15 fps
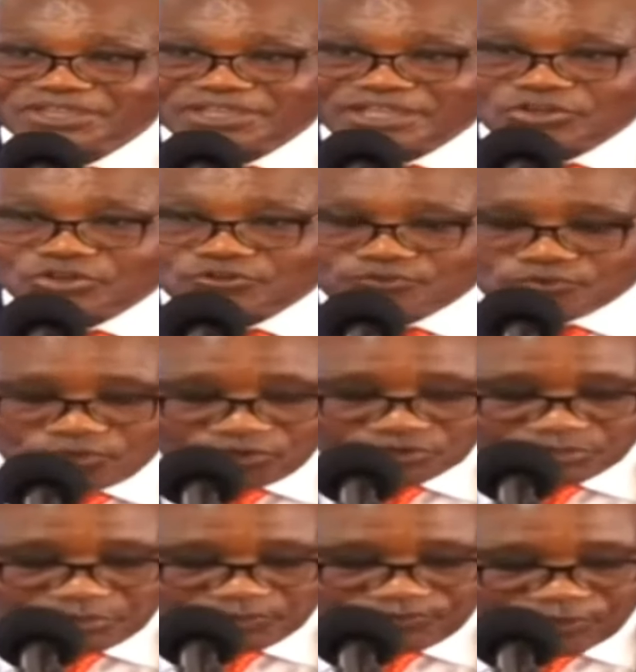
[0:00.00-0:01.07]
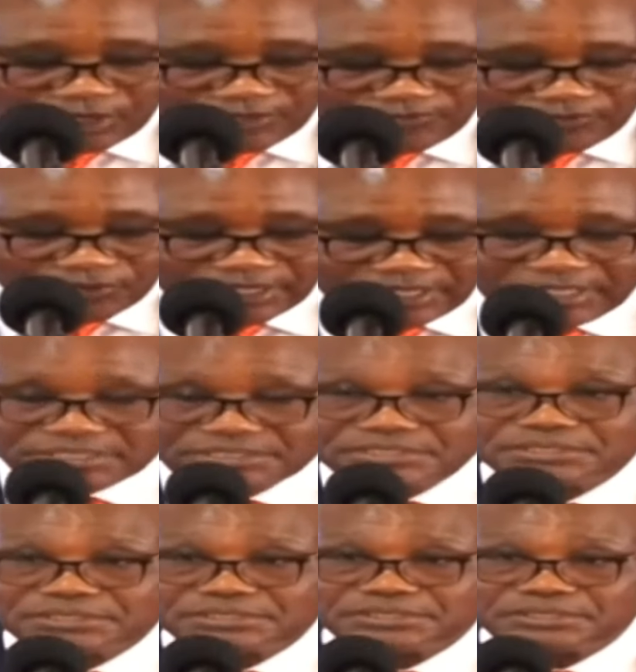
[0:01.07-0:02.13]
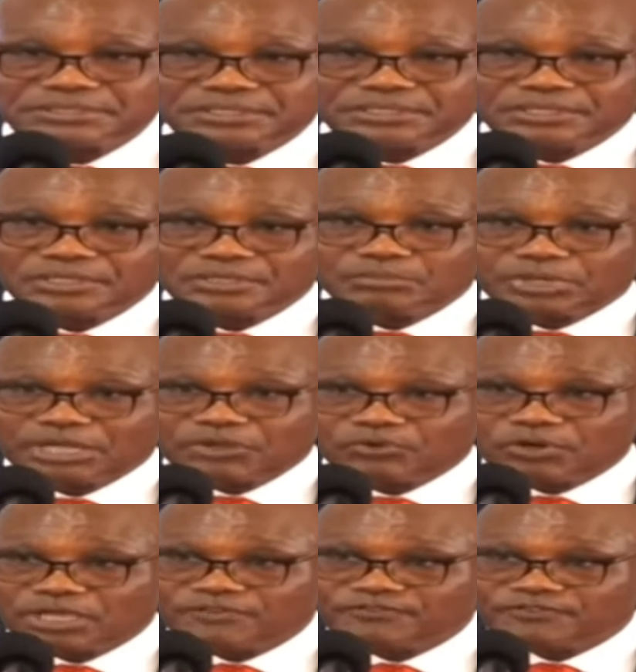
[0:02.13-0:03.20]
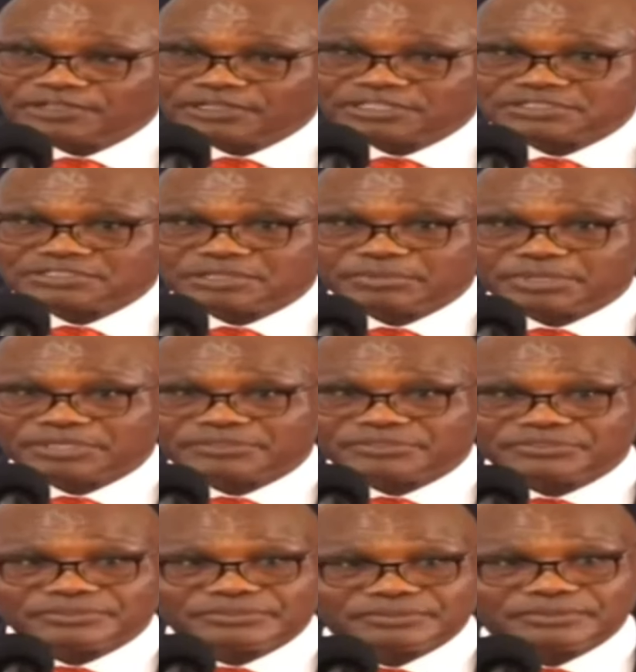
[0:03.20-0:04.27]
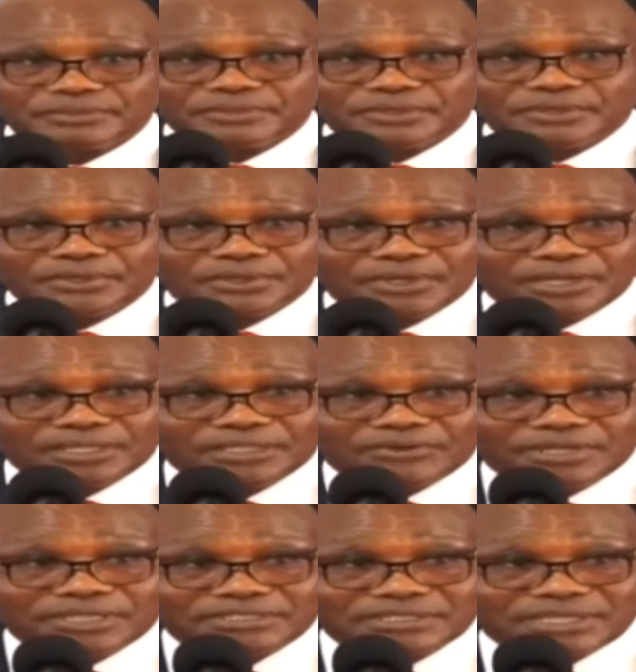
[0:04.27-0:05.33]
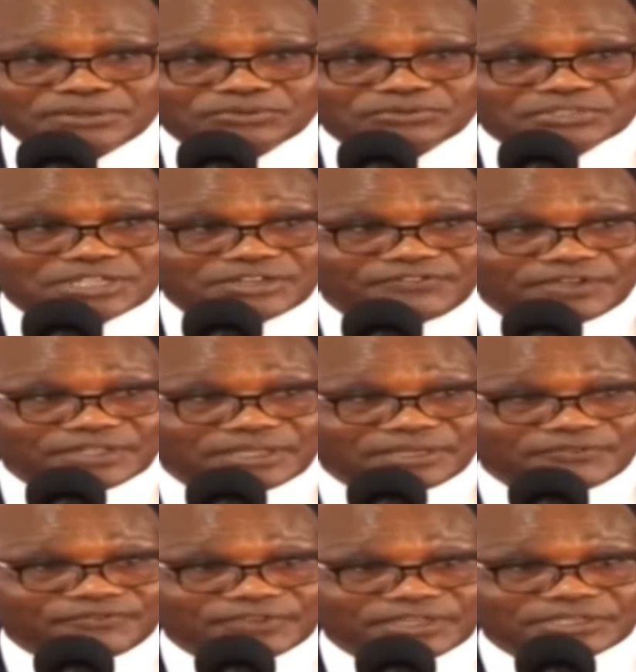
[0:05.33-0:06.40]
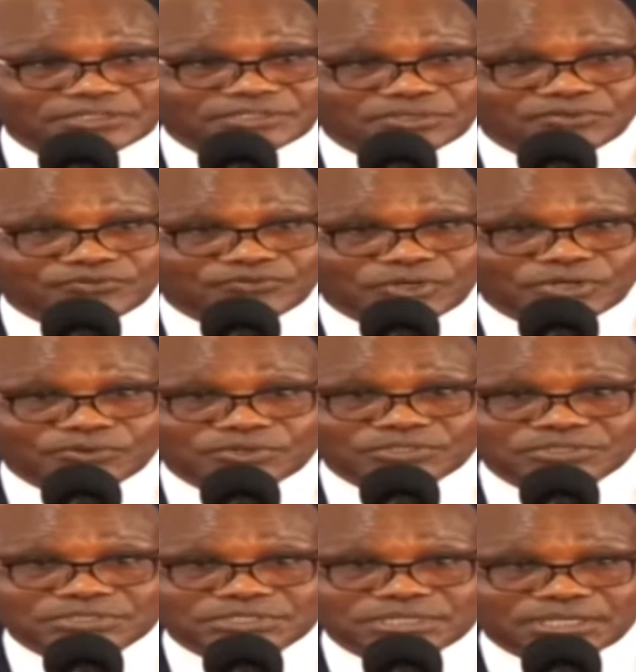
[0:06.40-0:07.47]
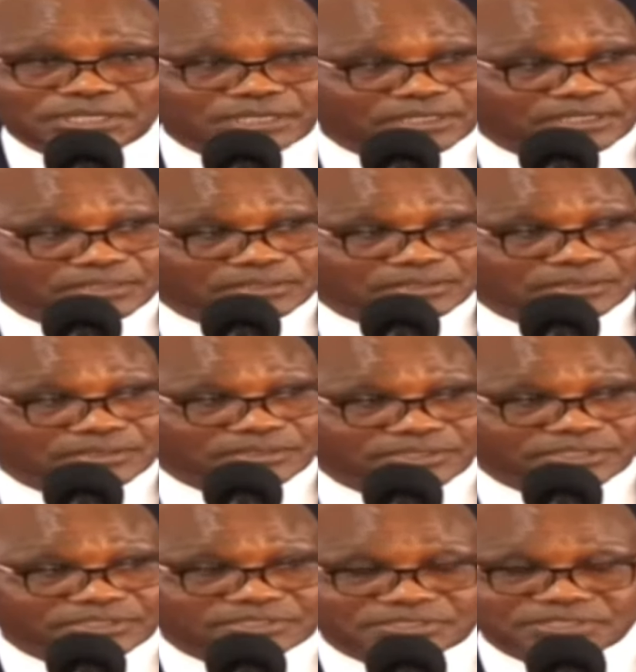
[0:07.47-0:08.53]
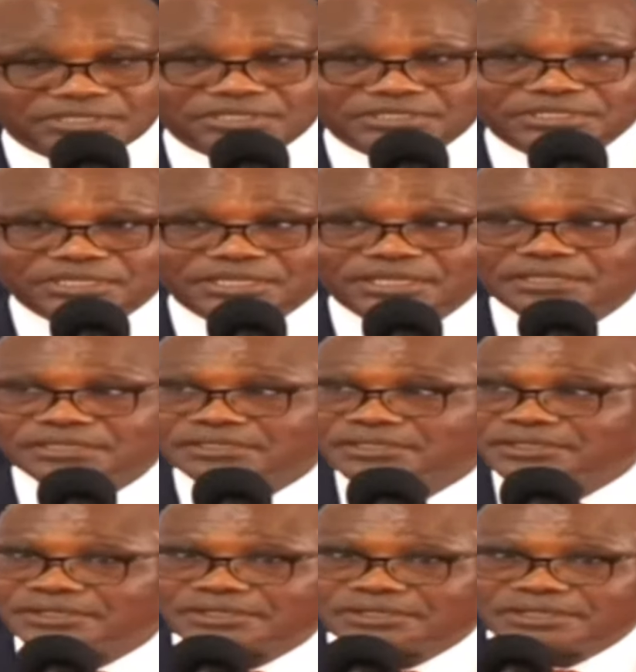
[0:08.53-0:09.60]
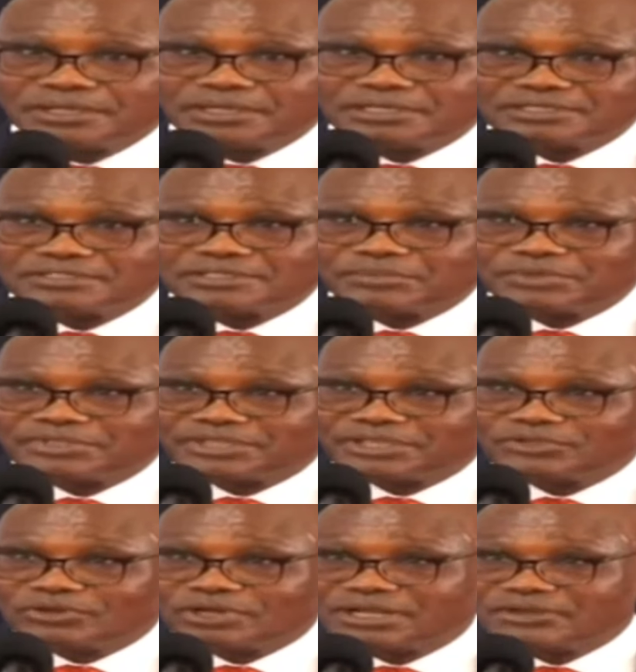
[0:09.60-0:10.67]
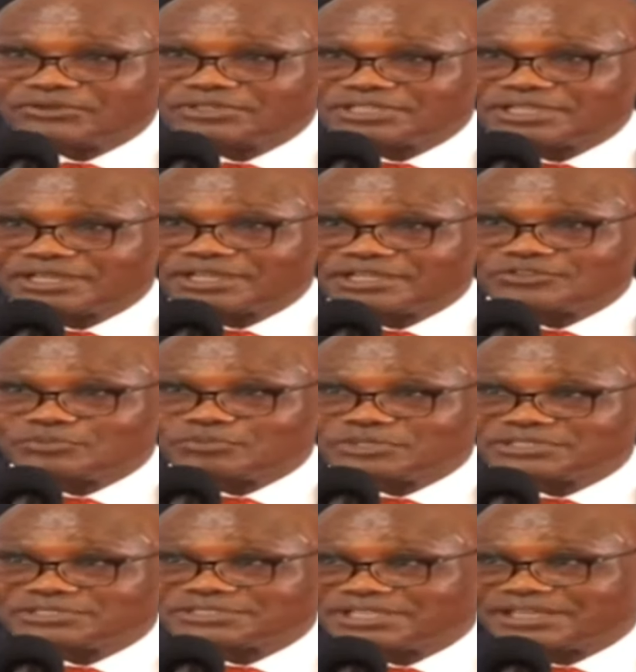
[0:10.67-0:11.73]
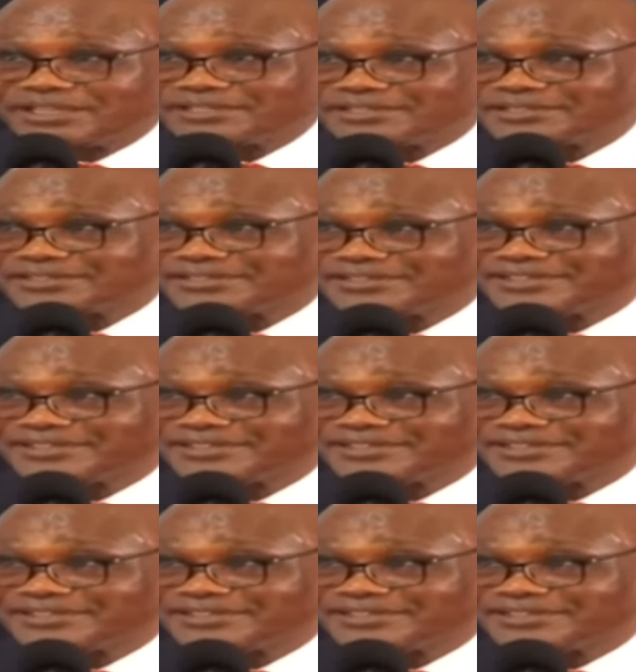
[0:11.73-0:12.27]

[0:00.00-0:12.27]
And of course, before I forget, my wife Elizabeth, otherwise I will suffer the fate of what Grace said here. Elizabeth, are you around here? Can you please stand